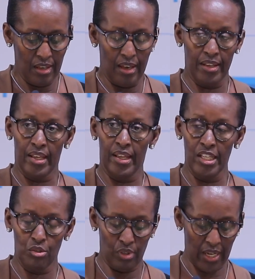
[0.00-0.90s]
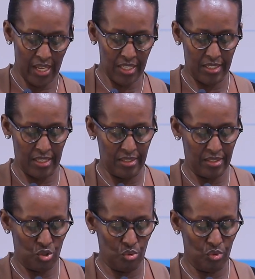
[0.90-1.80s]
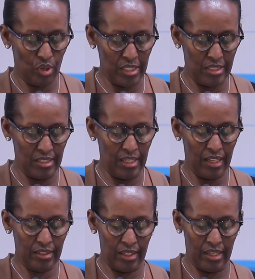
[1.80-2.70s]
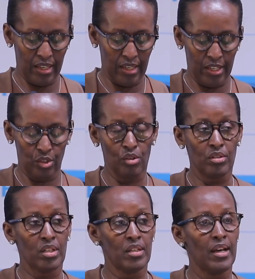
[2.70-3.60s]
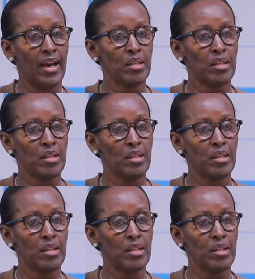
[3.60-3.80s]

and unequal access to quality healthcare are no longer